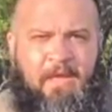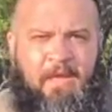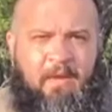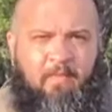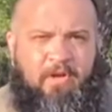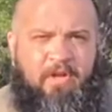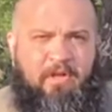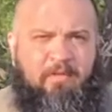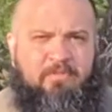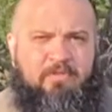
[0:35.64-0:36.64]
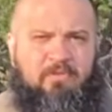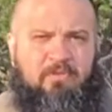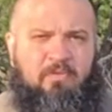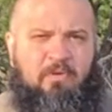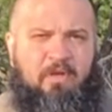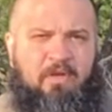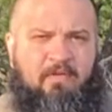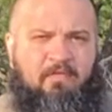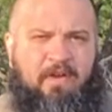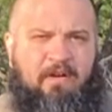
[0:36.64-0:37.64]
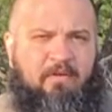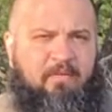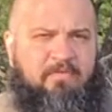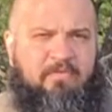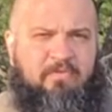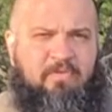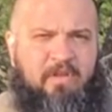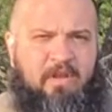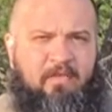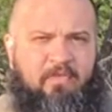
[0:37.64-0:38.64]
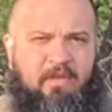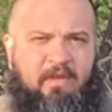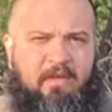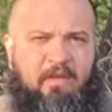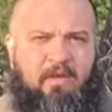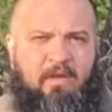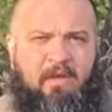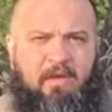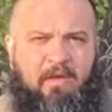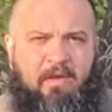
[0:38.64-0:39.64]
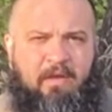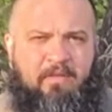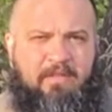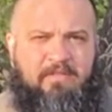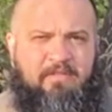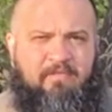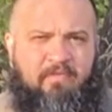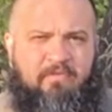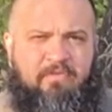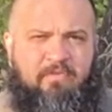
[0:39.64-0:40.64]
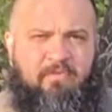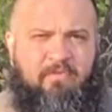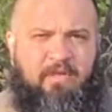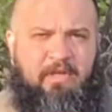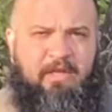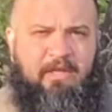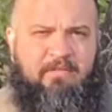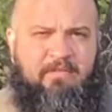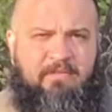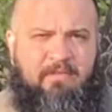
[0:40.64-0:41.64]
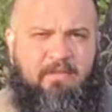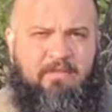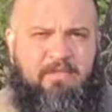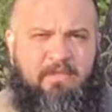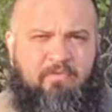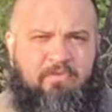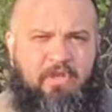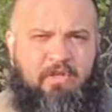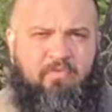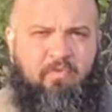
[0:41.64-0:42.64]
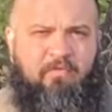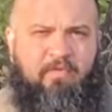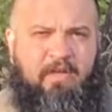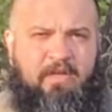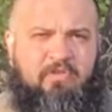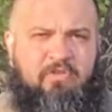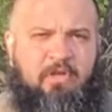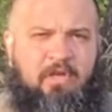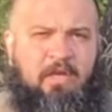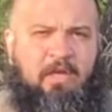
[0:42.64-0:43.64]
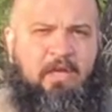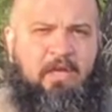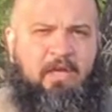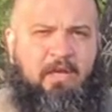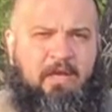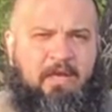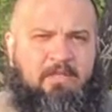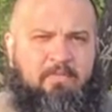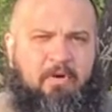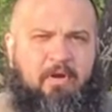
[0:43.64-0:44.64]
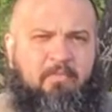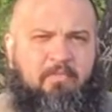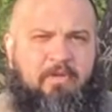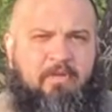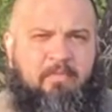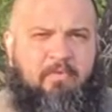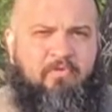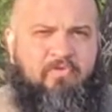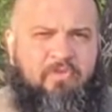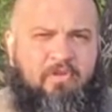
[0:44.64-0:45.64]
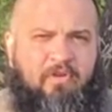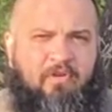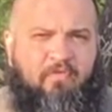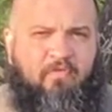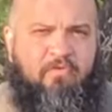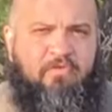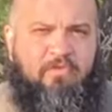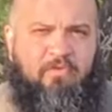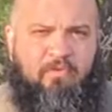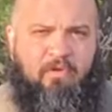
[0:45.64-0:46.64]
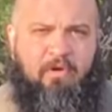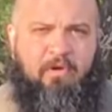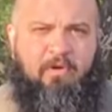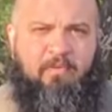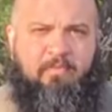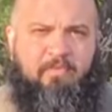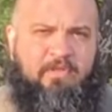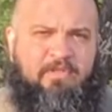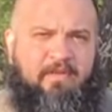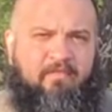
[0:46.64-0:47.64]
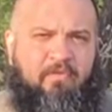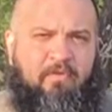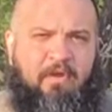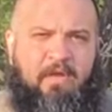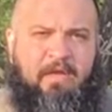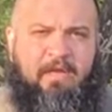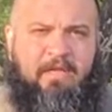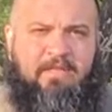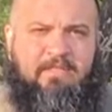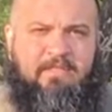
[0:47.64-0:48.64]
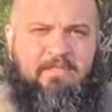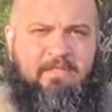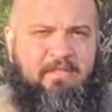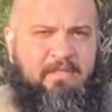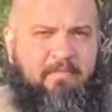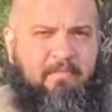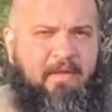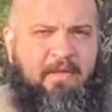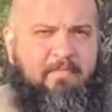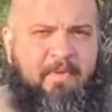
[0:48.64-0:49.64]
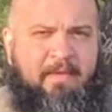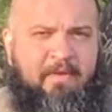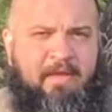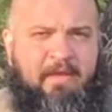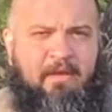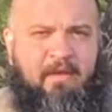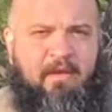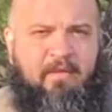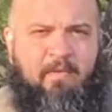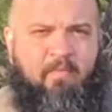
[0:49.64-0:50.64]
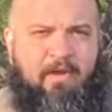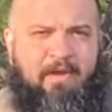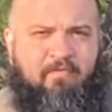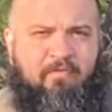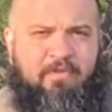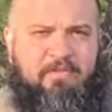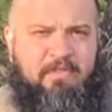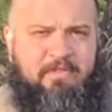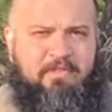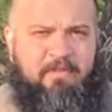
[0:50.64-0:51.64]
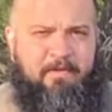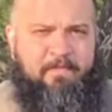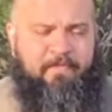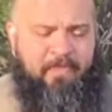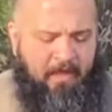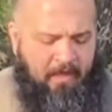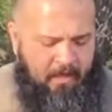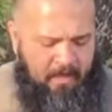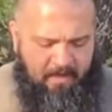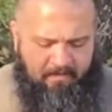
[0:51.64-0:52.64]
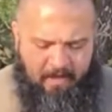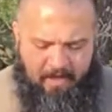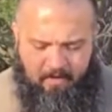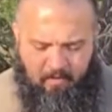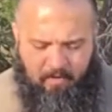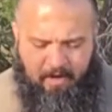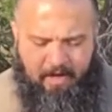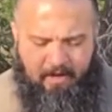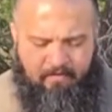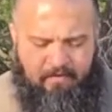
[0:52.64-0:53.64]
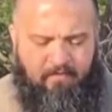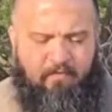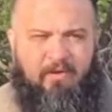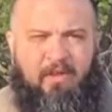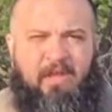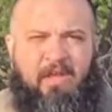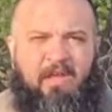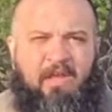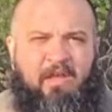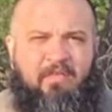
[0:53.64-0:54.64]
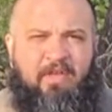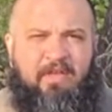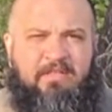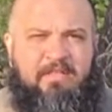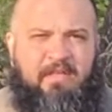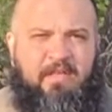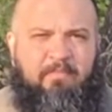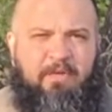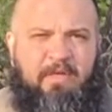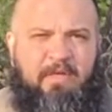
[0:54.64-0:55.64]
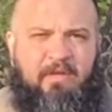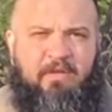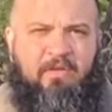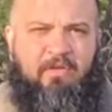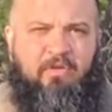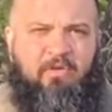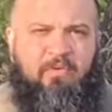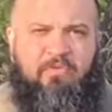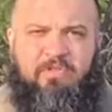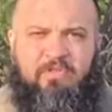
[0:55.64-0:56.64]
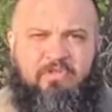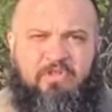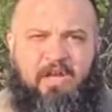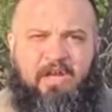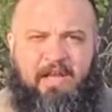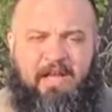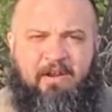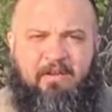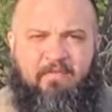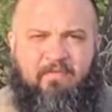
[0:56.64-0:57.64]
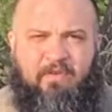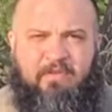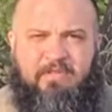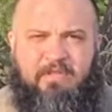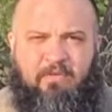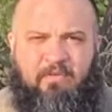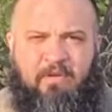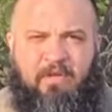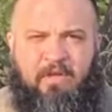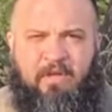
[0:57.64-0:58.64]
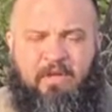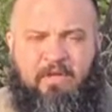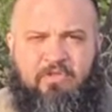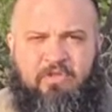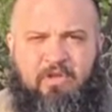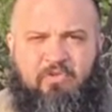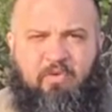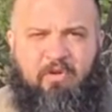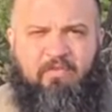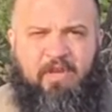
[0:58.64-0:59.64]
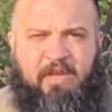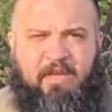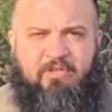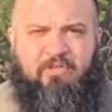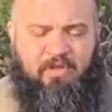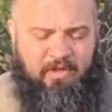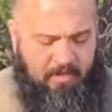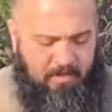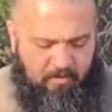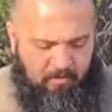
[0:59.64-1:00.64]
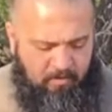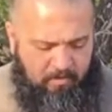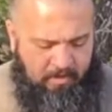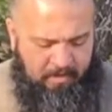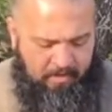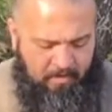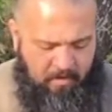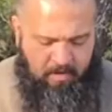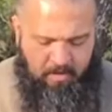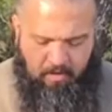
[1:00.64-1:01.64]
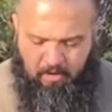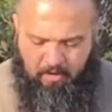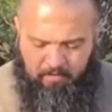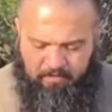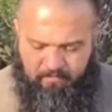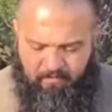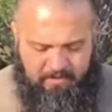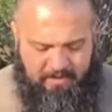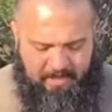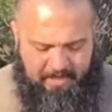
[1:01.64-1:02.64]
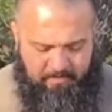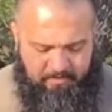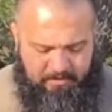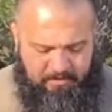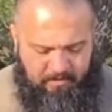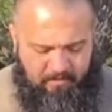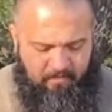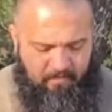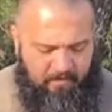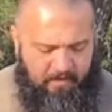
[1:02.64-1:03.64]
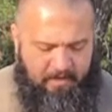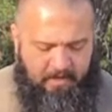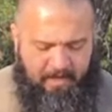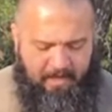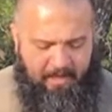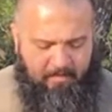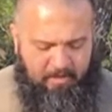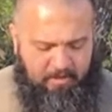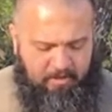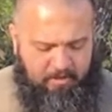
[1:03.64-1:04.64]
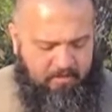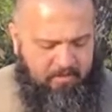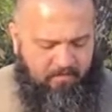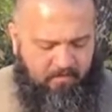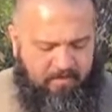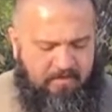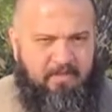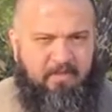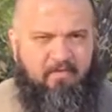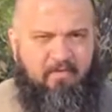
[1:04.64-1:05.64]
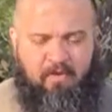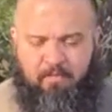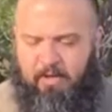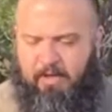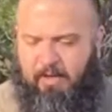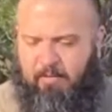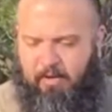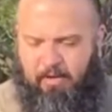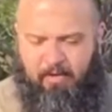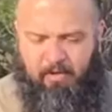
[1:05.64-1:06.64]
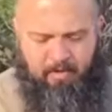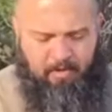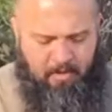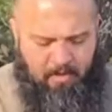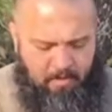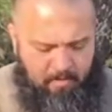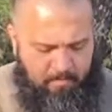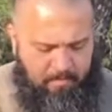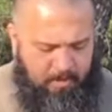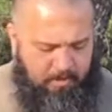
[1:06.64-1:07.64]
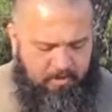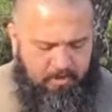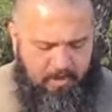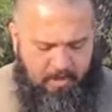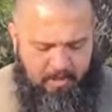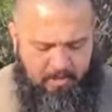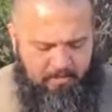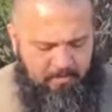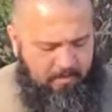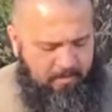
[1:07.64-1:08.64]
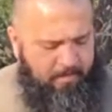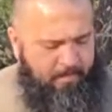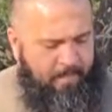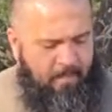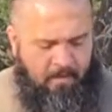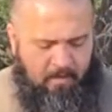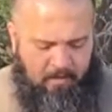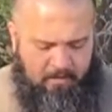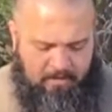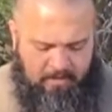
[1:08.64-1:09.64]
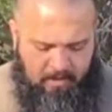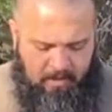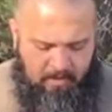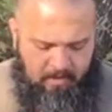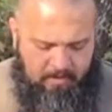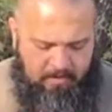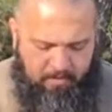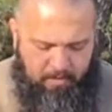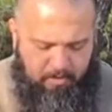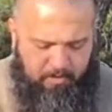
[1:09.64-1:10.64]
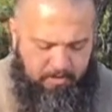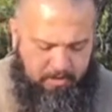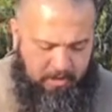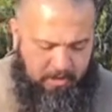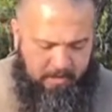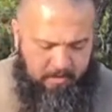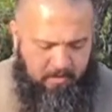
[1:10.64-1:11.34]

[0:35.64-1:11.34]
And when it comes to firearms, there's nothing that's as versatile as a single shot 12 gauge. It's probably the most versatile arm that's ever existed, and maybe that will ever exist. I've got an array of different things that can be used and shot out of a single shot 12 gauge, including all different types of ammunition, defensive, buck and ball, buckshot, slugs, bird shot,